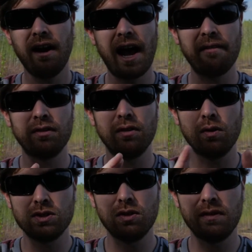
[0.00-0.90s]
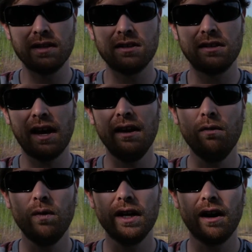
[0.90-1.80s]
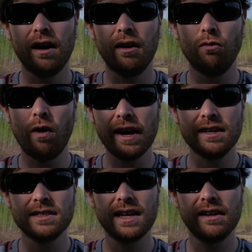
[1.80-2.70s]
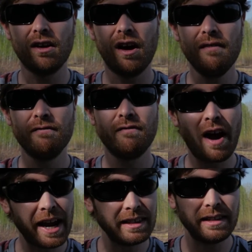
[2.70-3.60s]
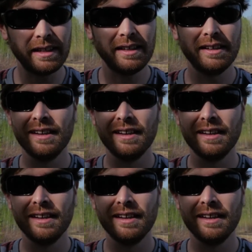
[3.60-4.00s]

After those 2 things are done, we are ready to send it off, finally,